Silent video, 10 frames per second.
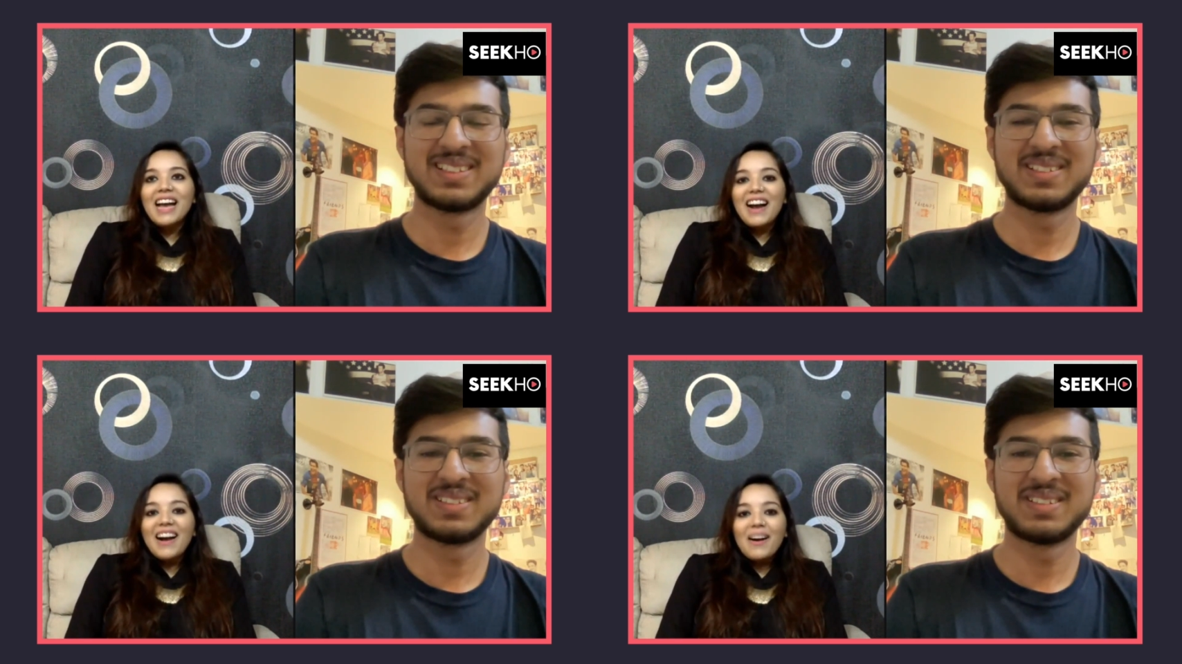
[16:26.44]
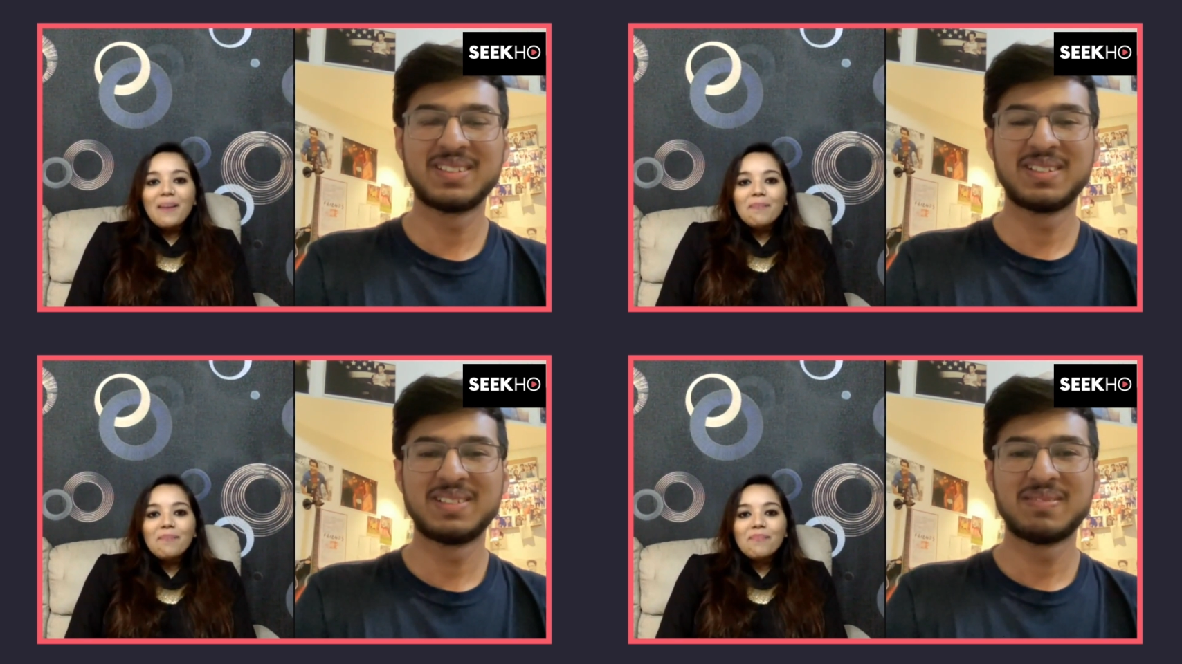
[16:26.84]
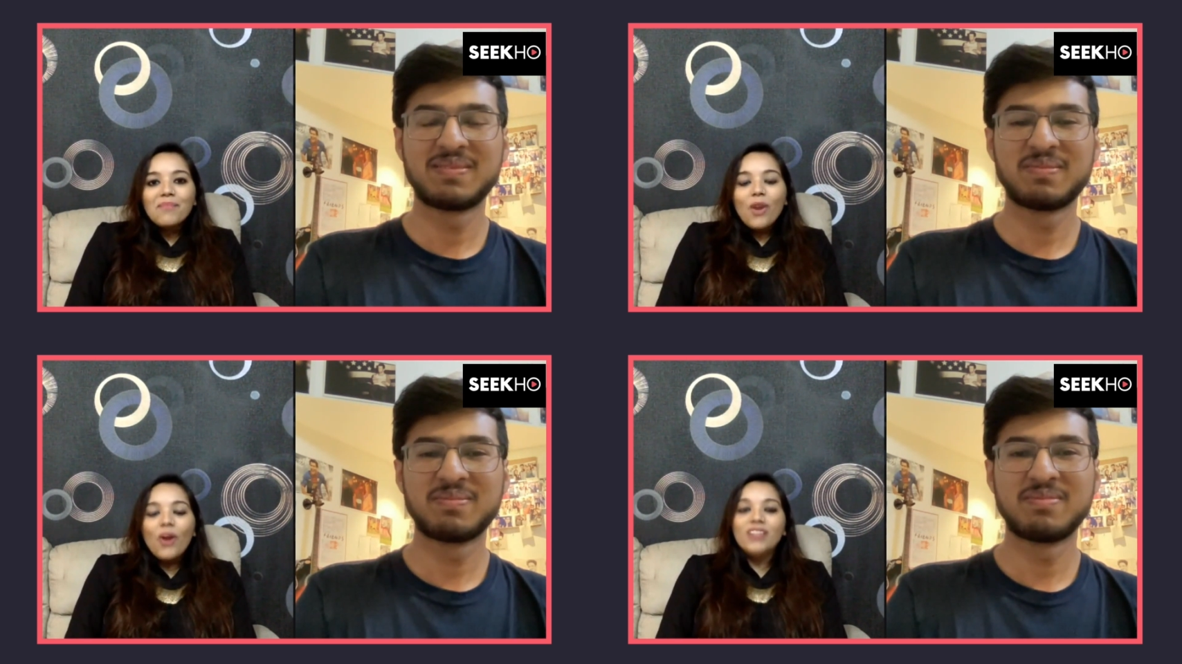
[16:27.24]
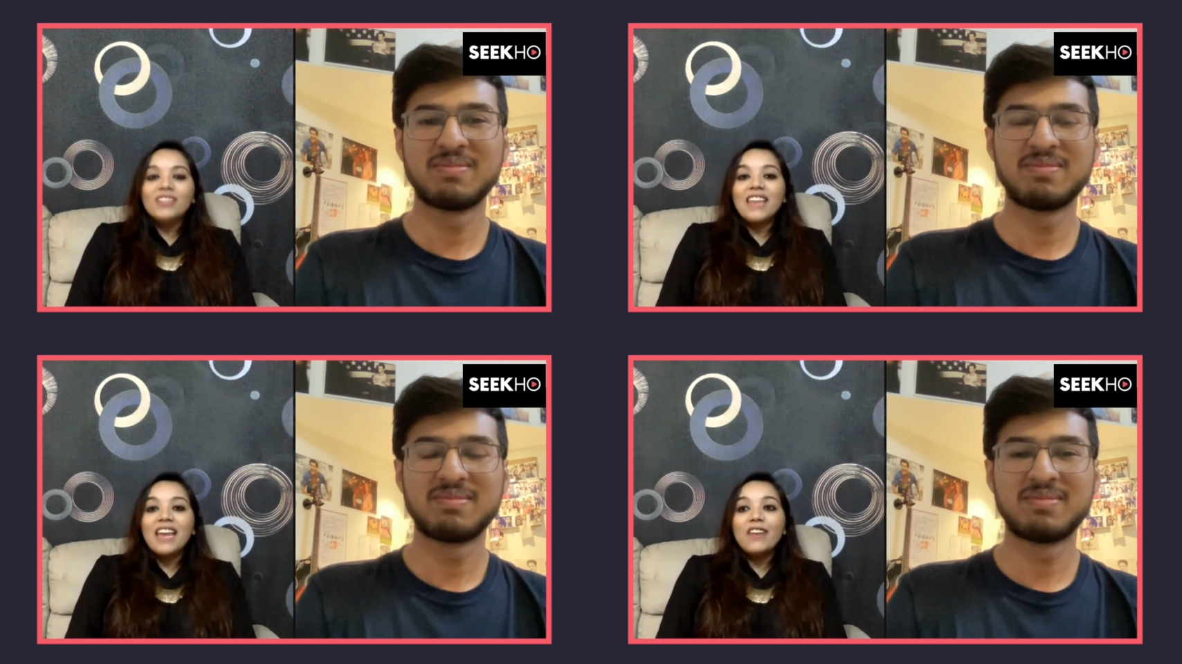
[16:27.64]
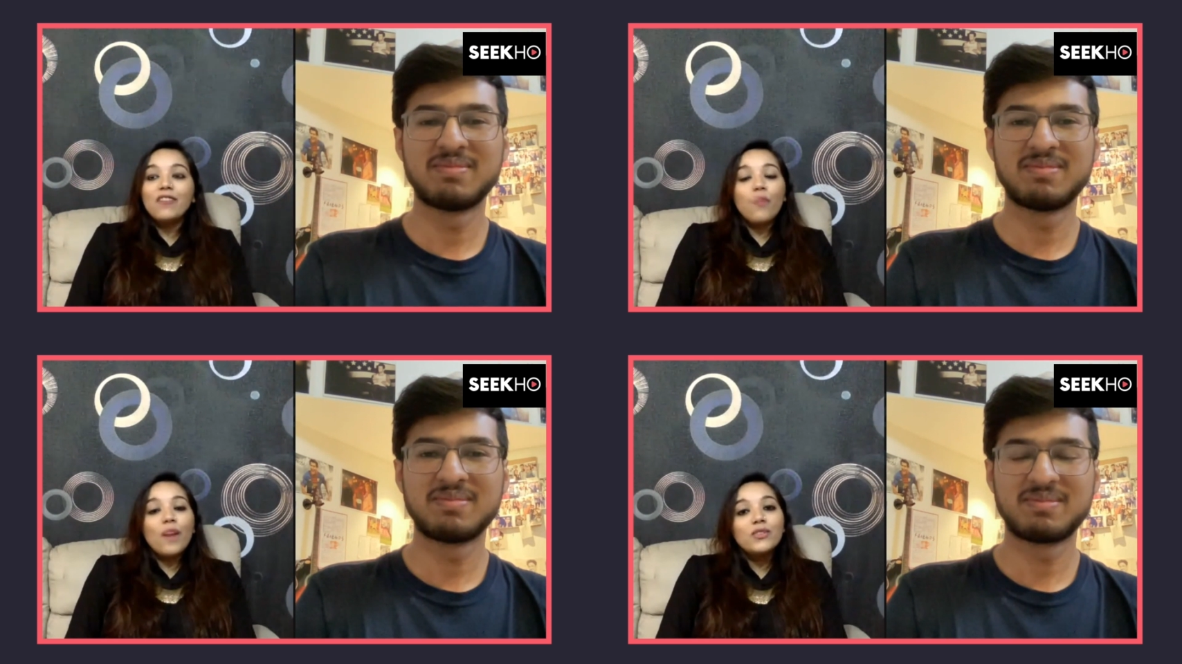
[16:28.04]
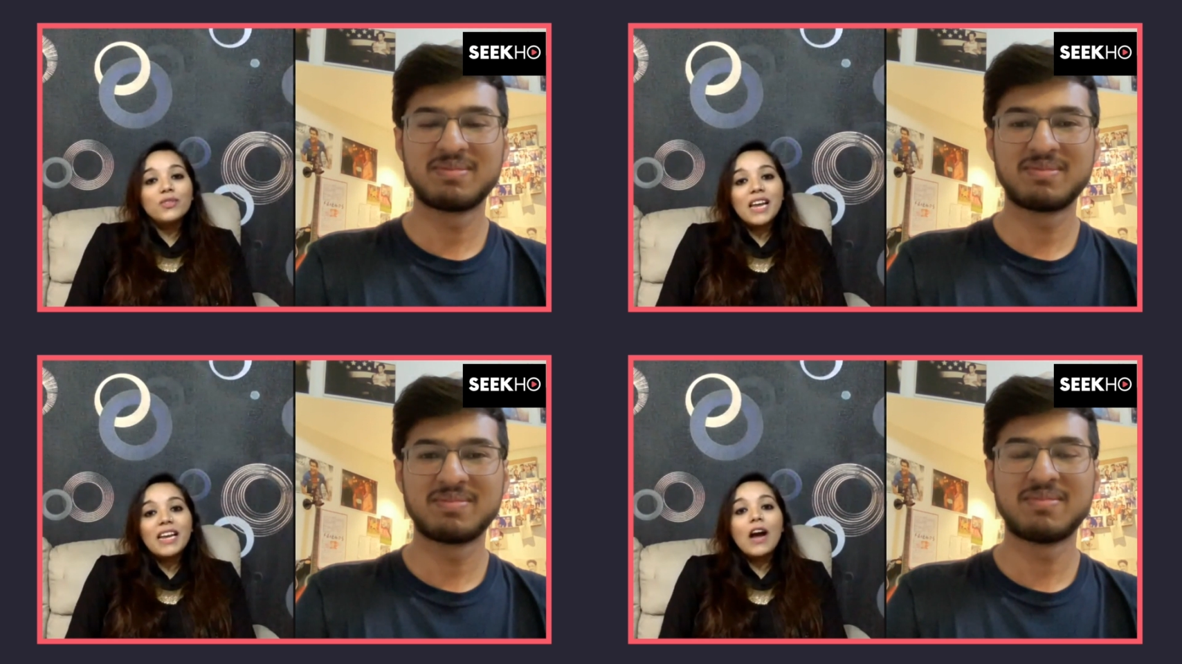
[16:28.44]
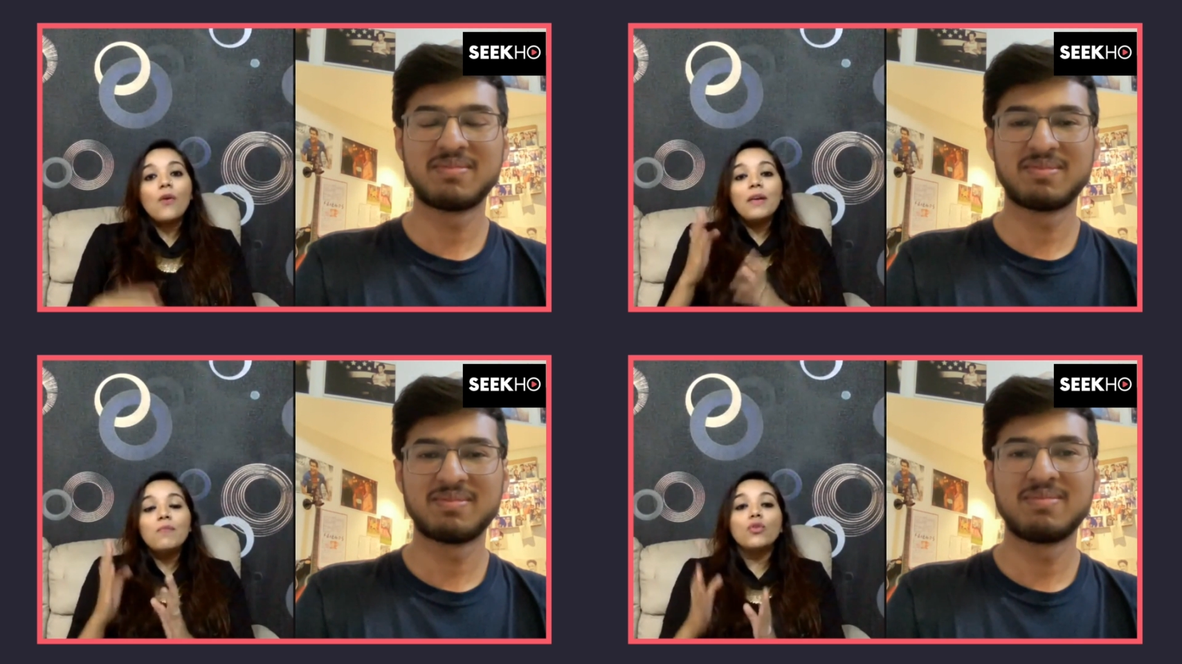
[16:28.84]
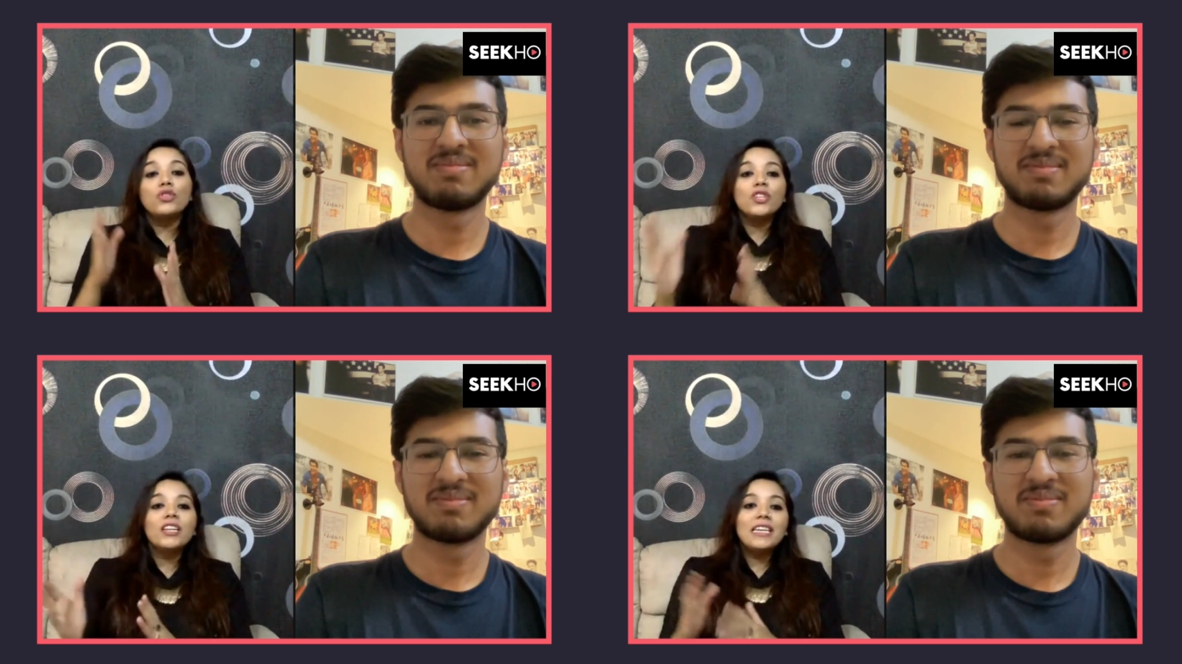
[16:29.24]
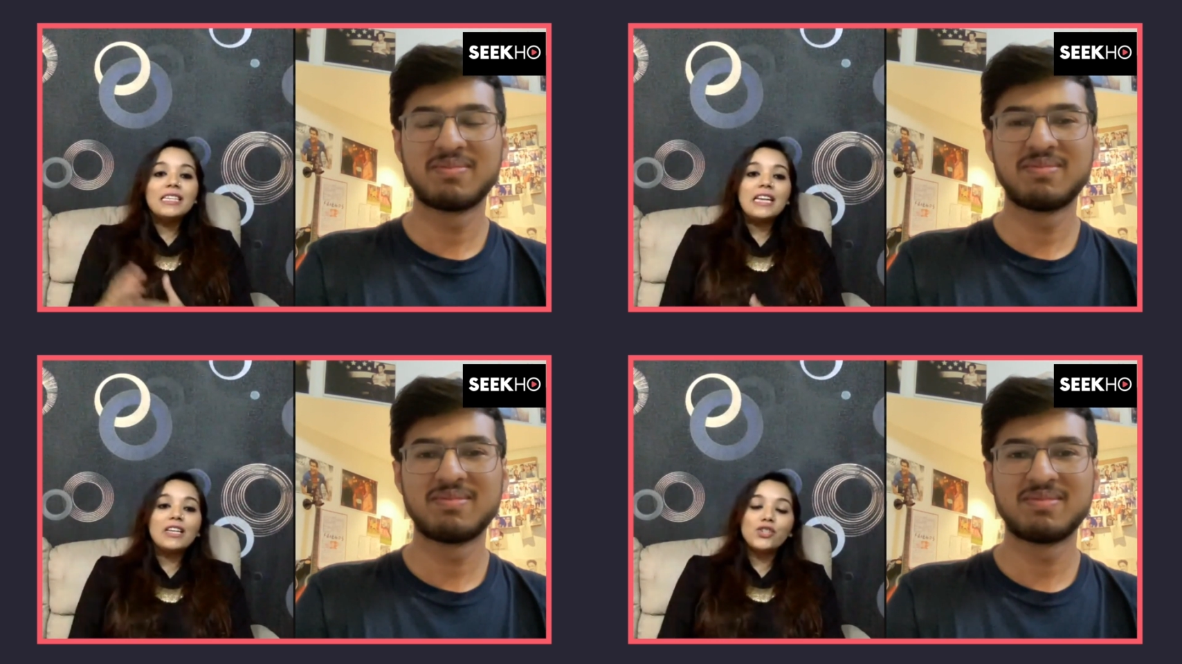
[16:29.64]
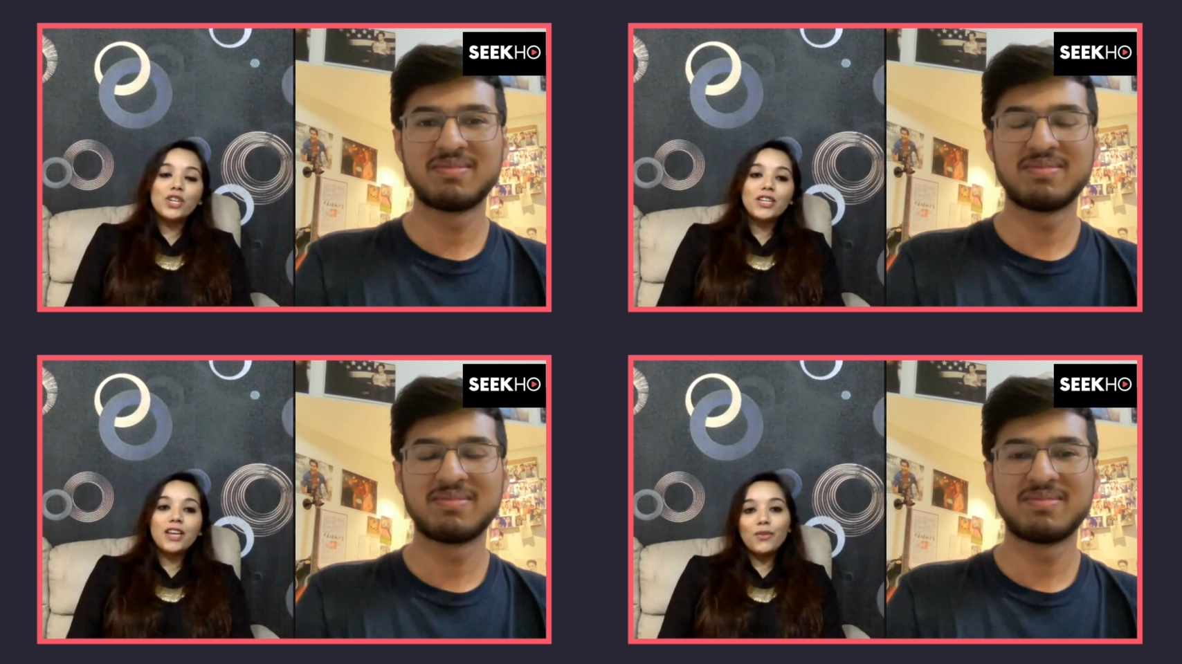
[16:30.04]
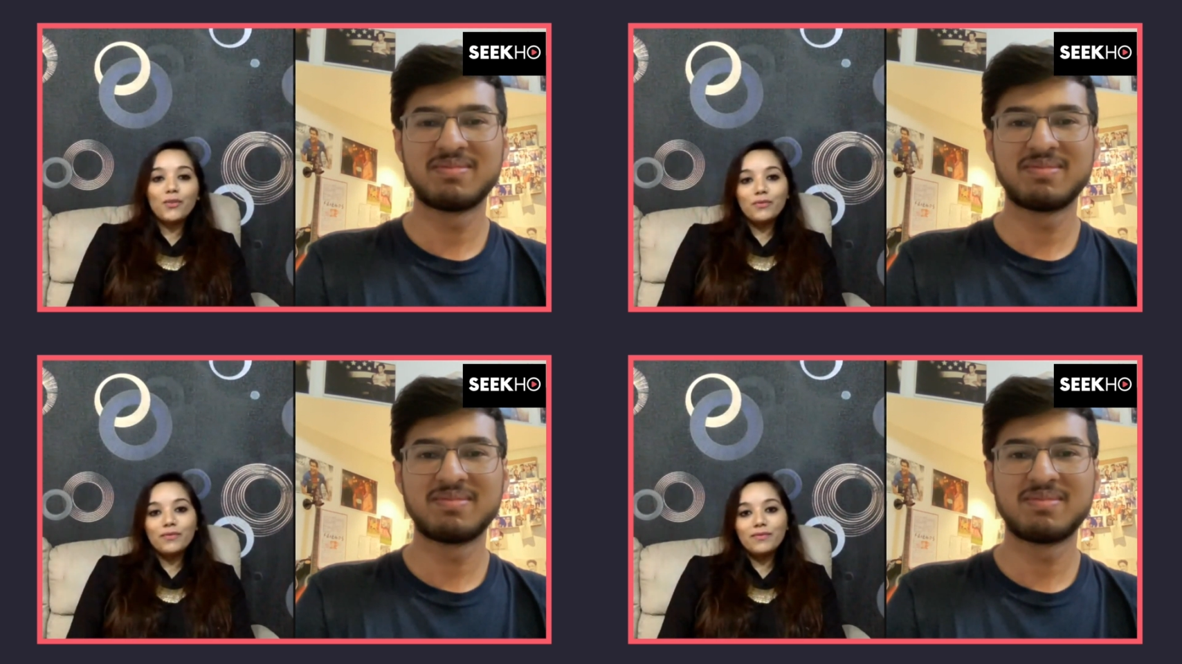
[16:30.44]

Speaker 1: Um, on a scale of 1 to 10, how emotionally intelligent are you?